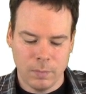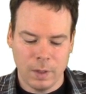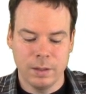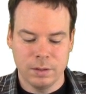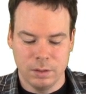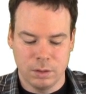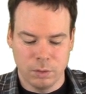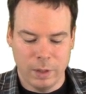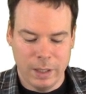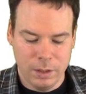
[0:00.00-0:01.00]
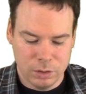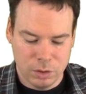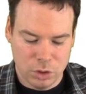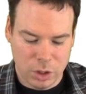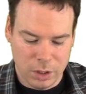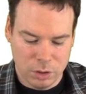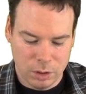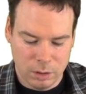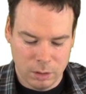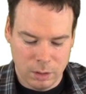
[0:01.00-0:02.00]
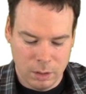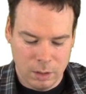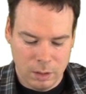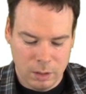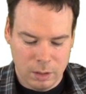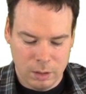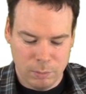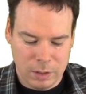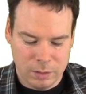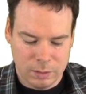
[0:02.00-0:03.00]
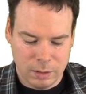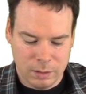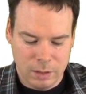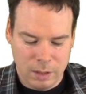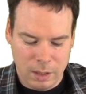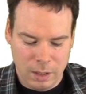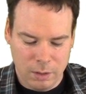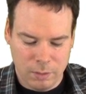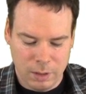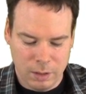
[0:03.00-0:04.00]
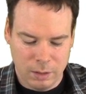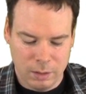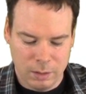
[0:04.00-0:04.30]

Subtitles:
And since the radius is changing, it means that the area